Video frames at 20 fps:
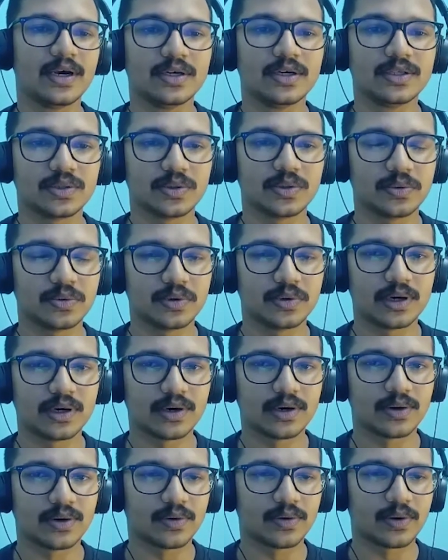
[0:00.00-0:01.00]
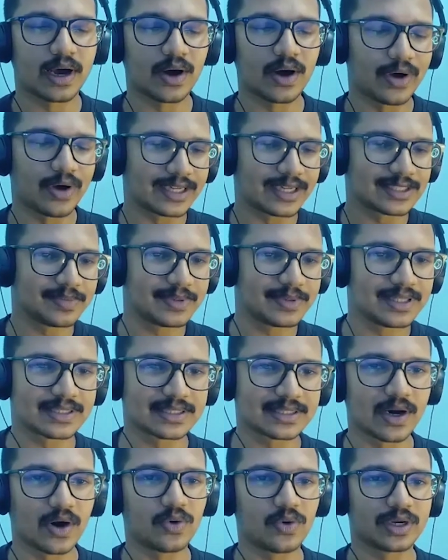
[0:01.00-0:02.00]
So how has been the
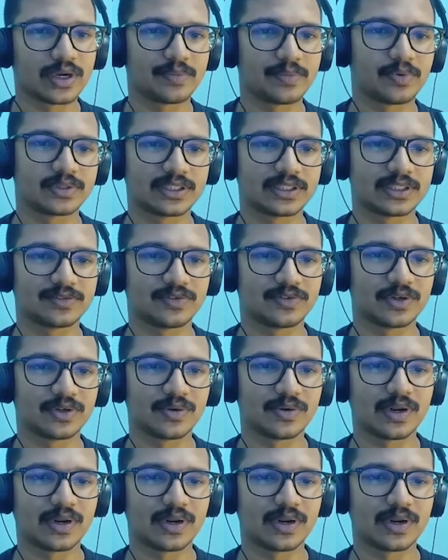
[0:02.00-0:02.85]
scouting process for you?